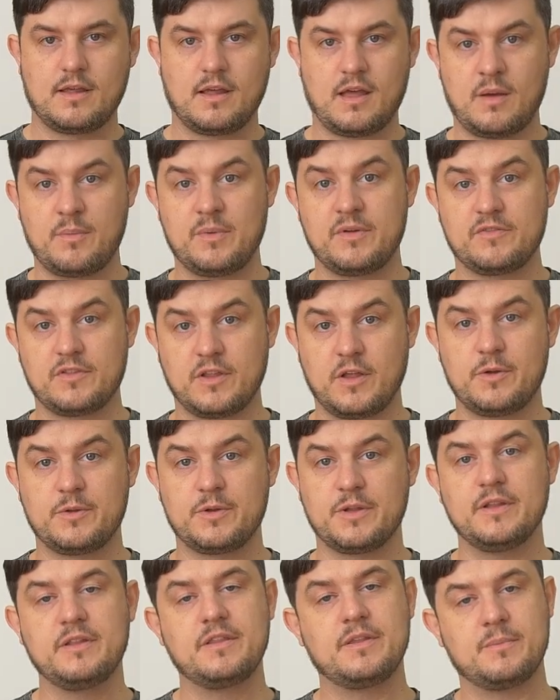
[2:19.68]
And we've
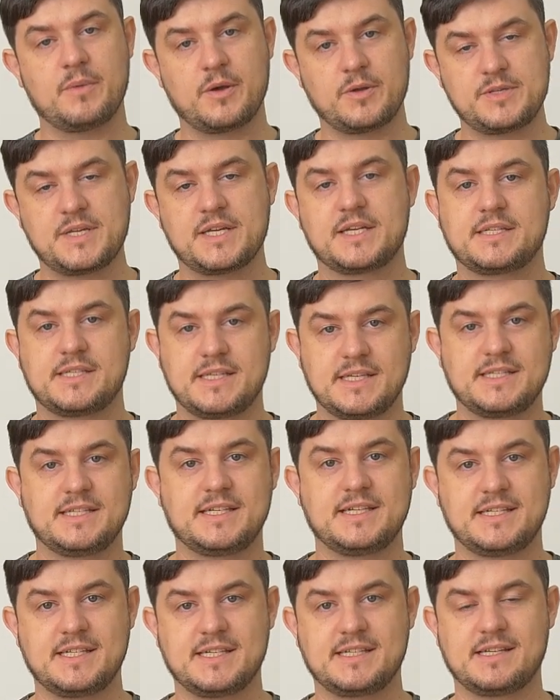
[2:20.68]
loaded the Motex
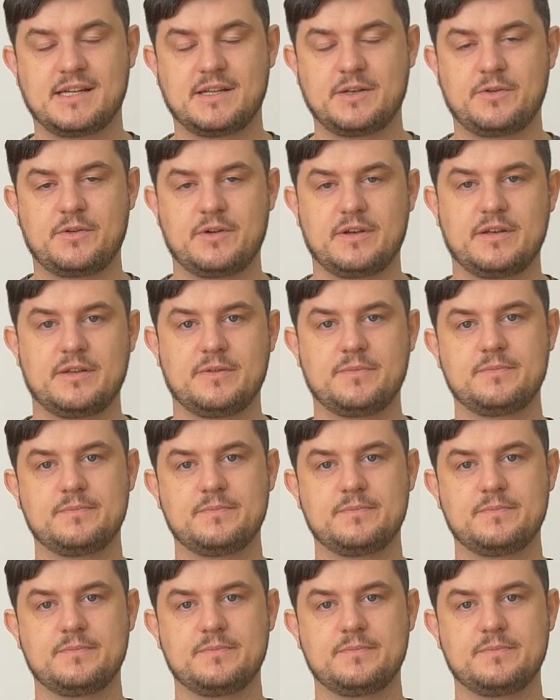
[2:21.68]
6600.